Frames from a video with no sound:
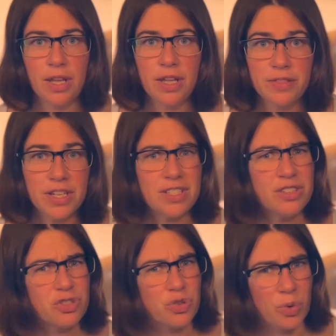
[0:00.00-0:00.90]
This
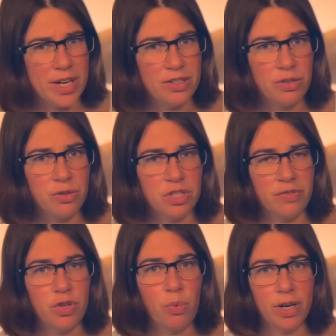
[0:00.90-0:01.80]
is great news
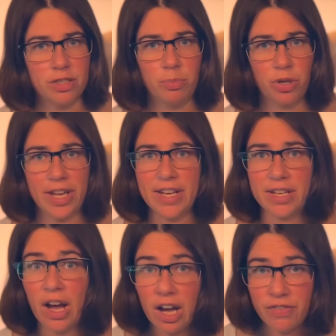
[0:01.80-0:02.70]
if you want to book a
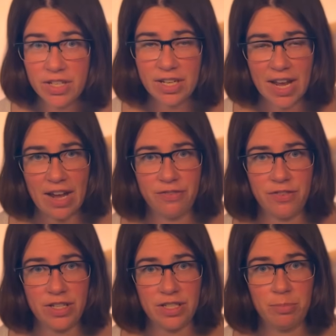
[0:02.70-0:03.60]
coveted
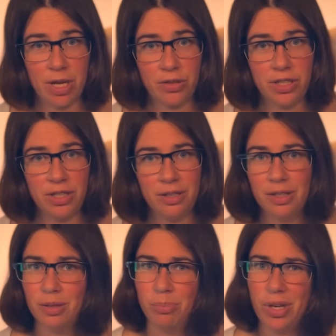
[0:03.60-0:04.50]
aft-facing balcony,
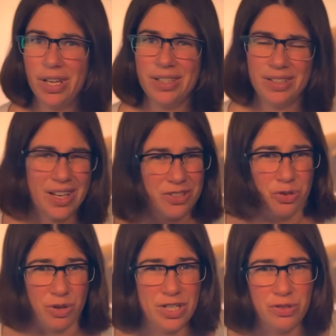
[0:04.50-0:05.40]
but not so
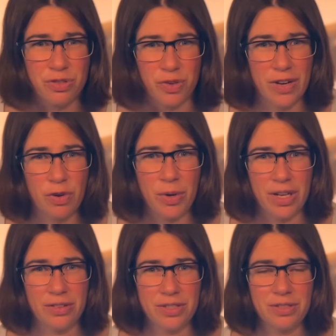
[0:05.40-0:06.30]
great news for everyone
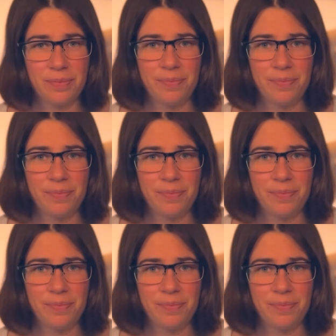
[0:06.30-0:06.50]
else.